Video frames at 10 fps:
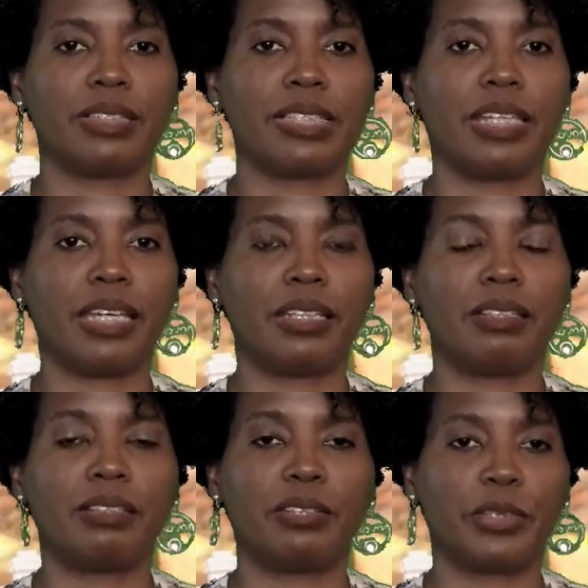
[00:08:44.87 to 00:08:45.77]
to get
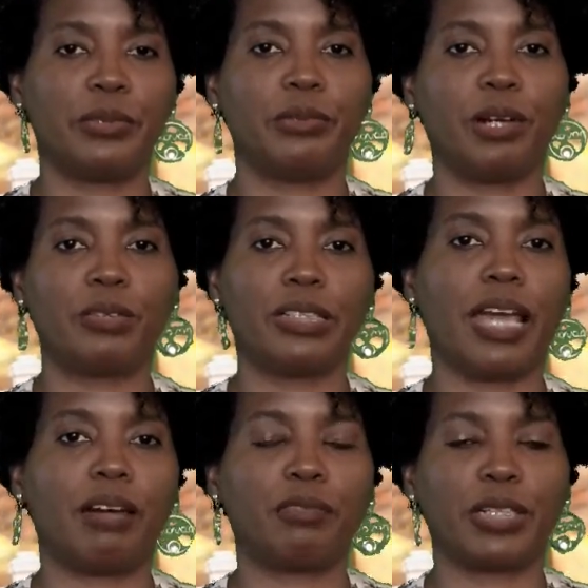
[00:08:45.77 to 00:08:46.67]
through
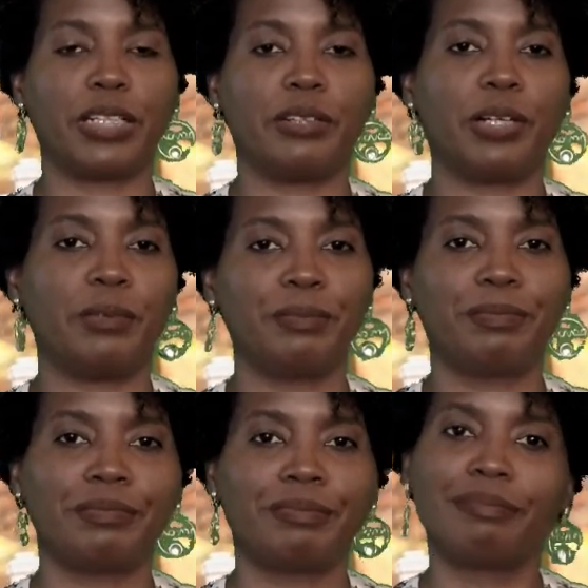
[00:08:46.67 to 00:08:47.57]
Holding Out for a Hero?
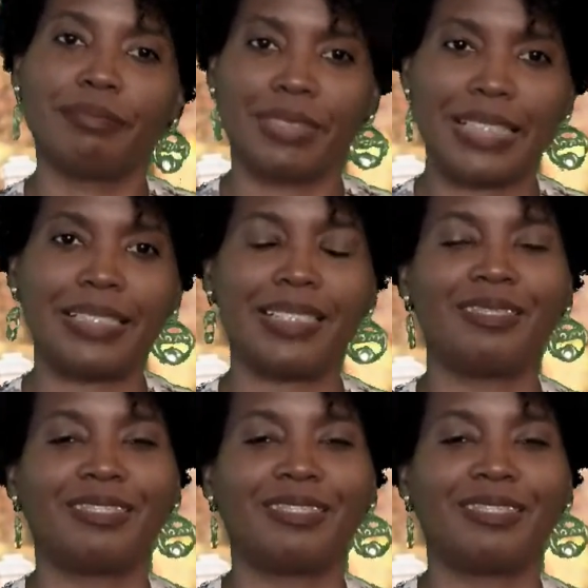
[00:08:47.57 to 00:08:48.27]
Let's see.